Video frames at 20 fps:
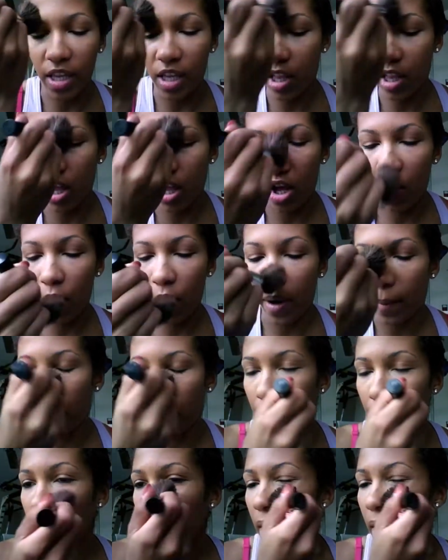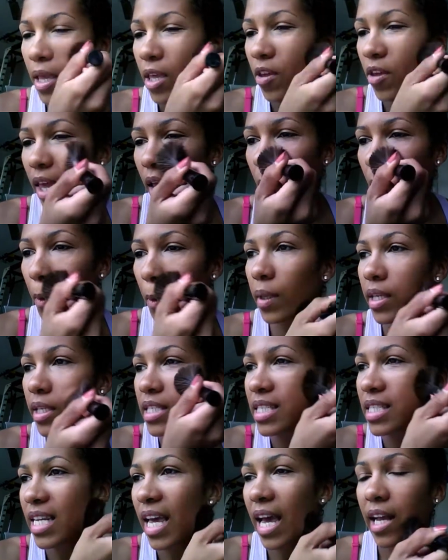a glow, and you can't really
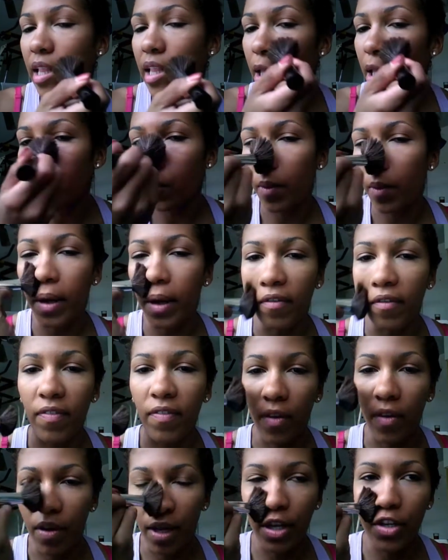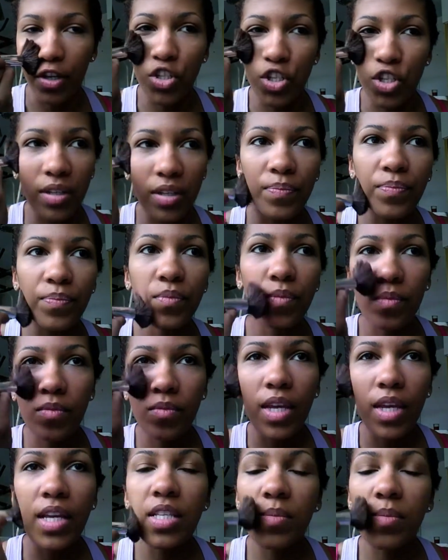detect that you're wearing foundation
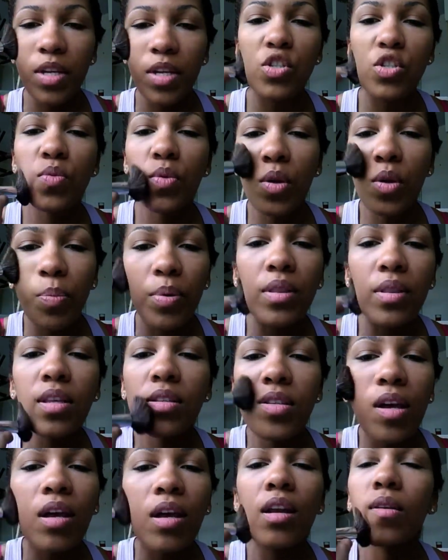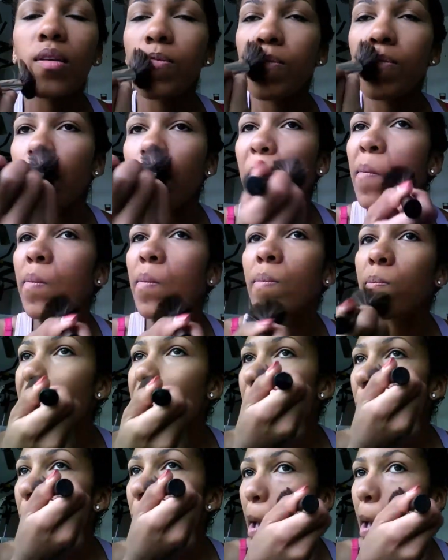as much when you put this on.
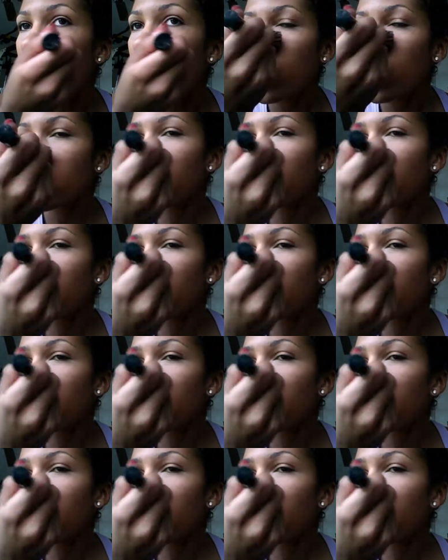I